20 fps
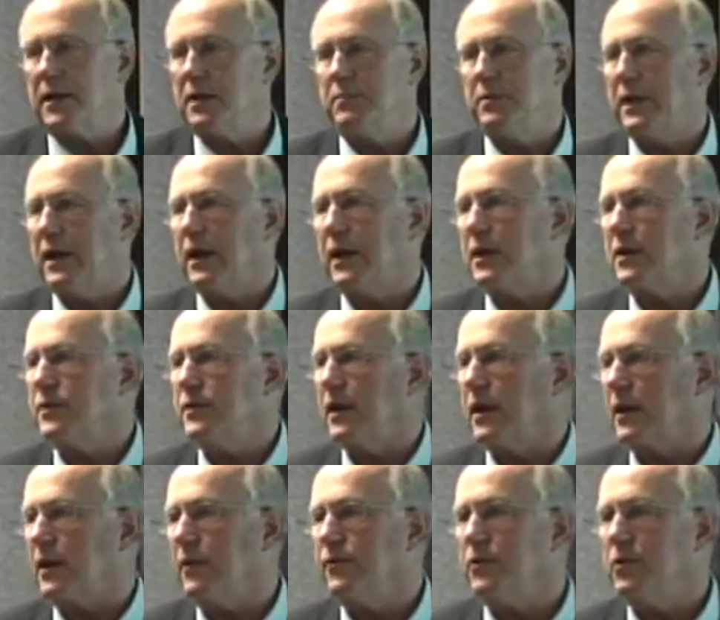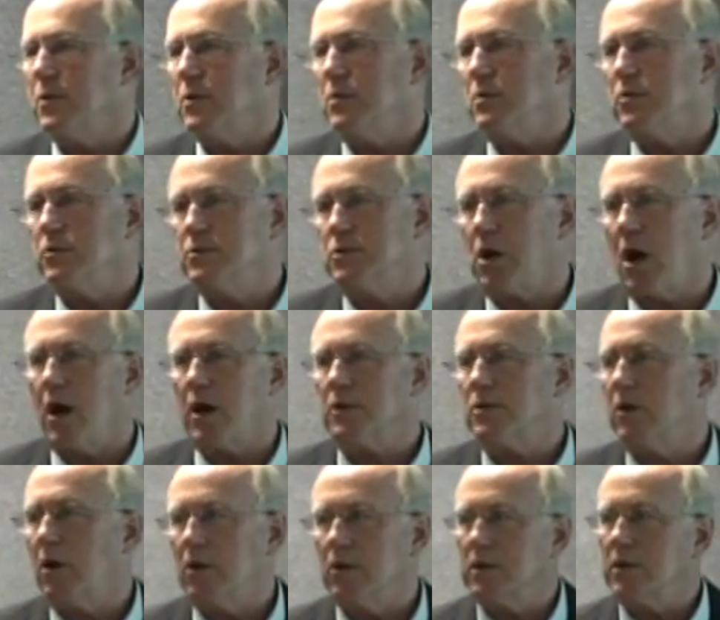can be anything. If you talk
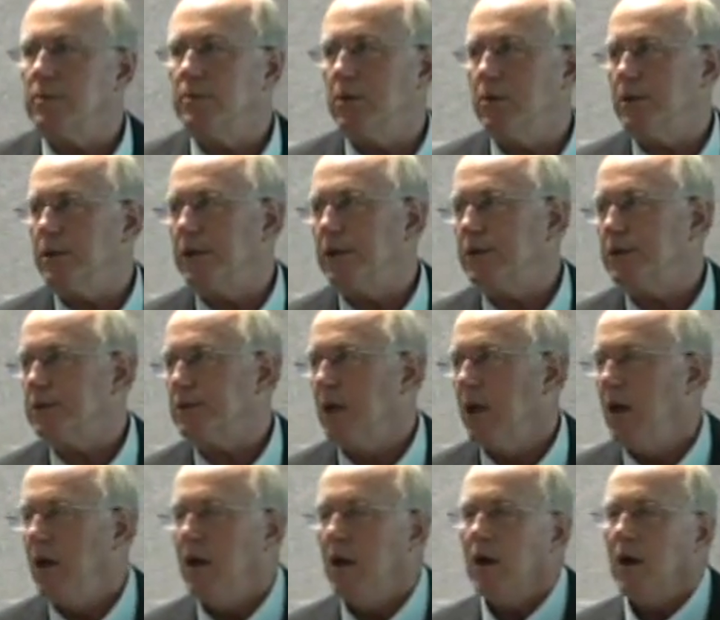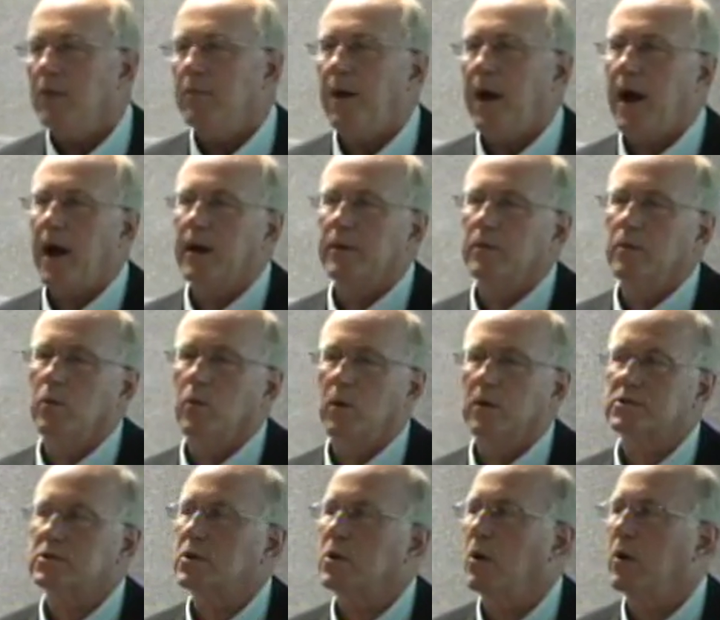to all the communities about
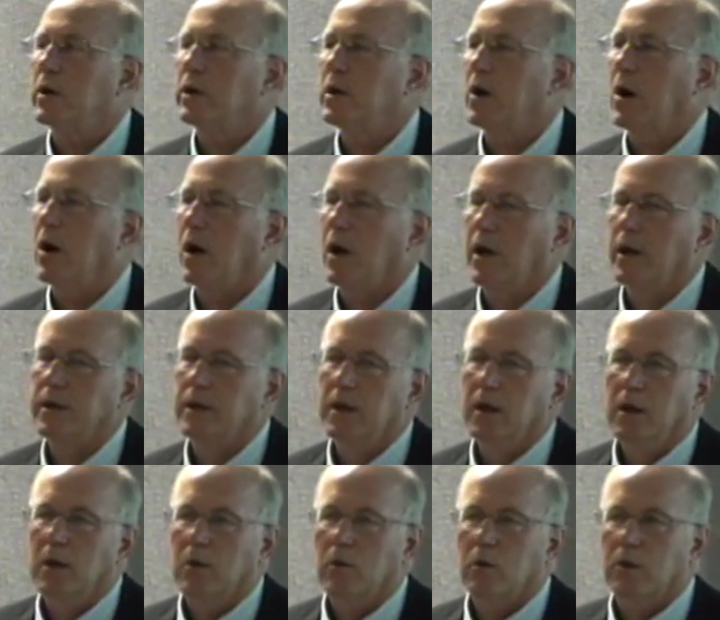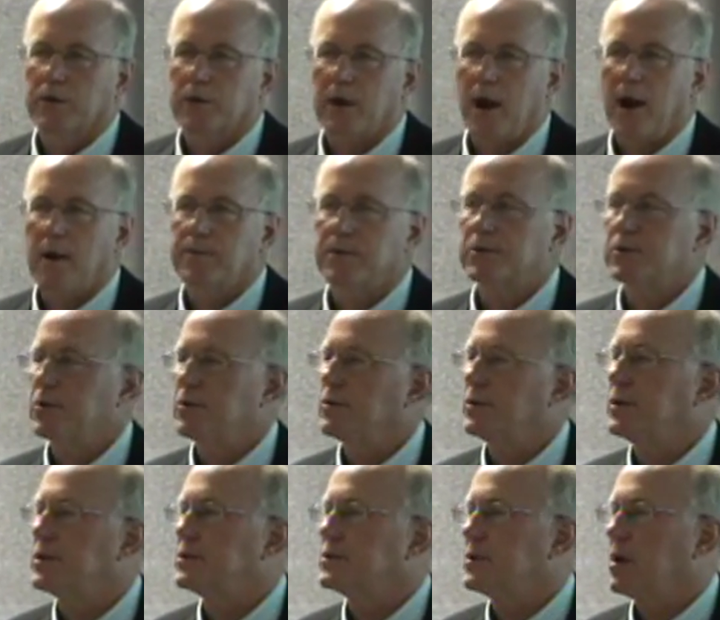what's going on with
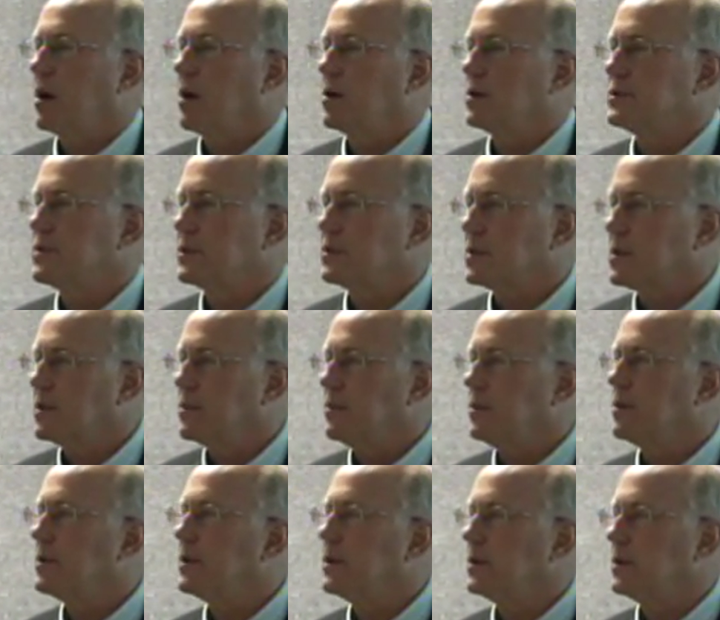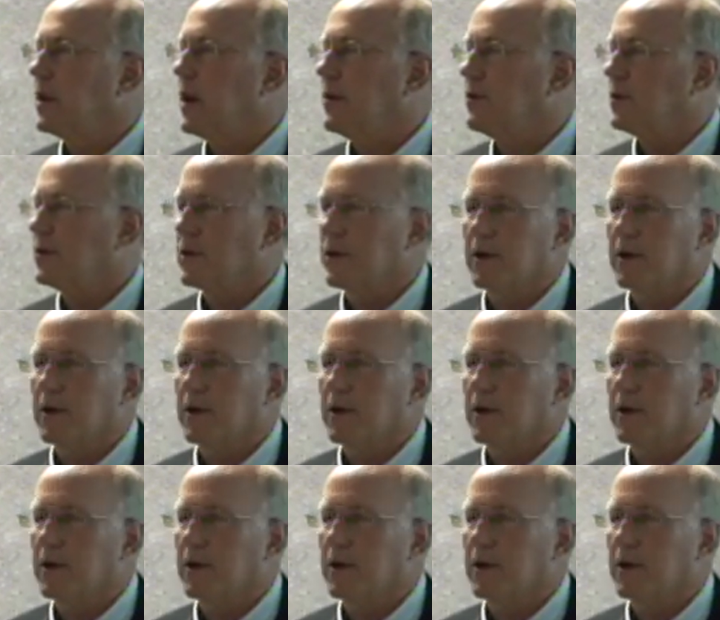opportunity zones at the community level, they're